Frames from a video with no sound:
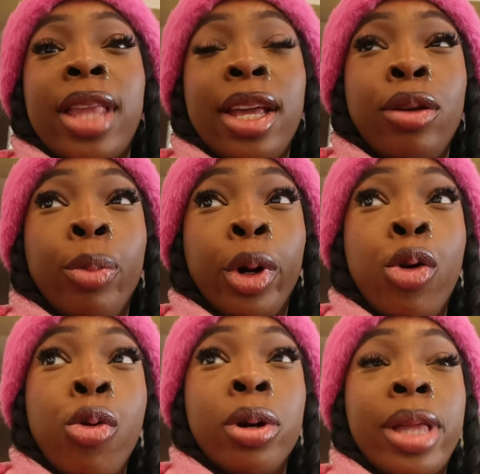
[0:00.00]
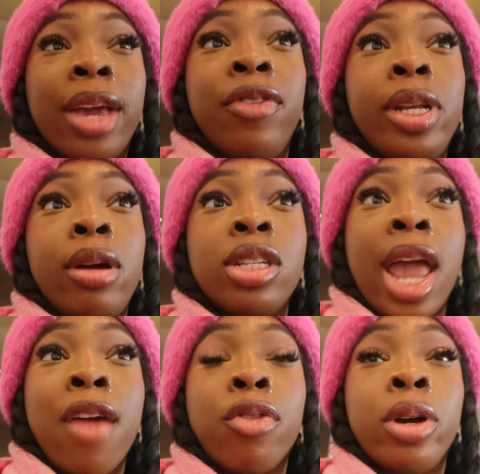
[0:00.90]
they record like videos
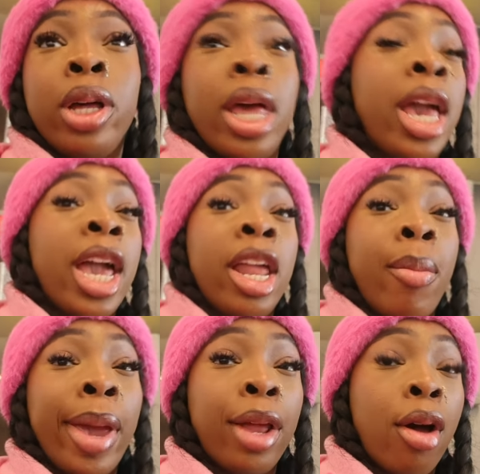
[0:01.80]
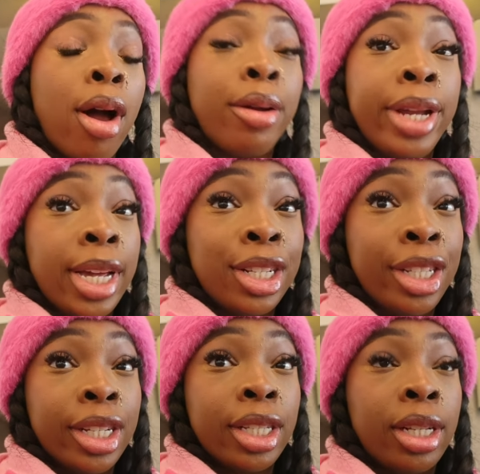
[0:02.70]
of Africa and they make it all
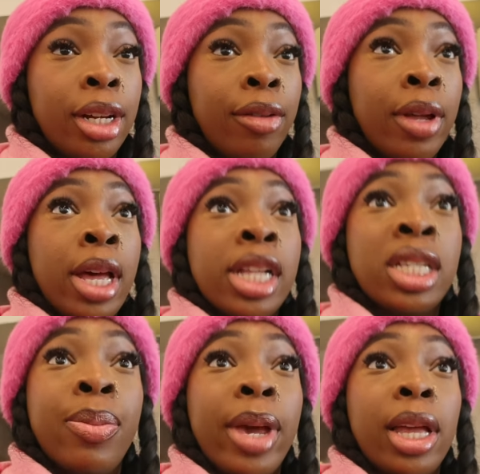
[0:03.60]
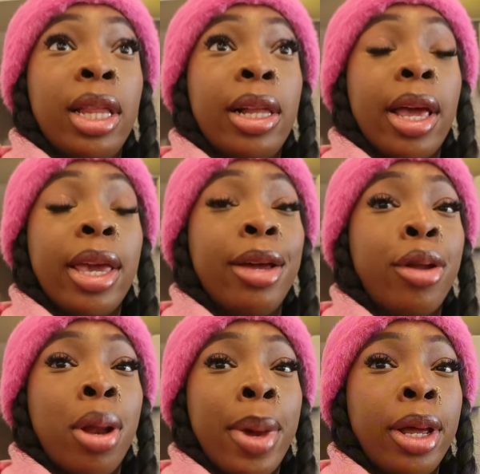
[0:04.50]
dingy and stuff to make it look like, yeah,
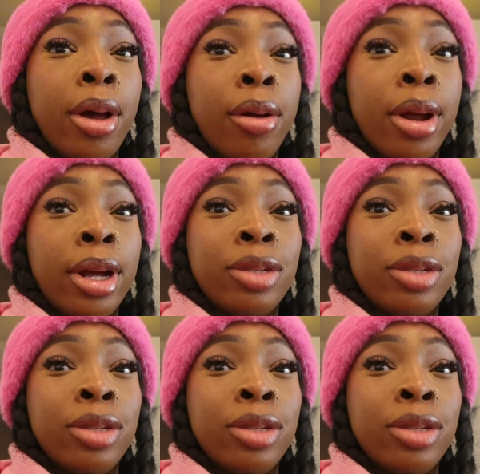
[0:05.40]
don't nobody go there.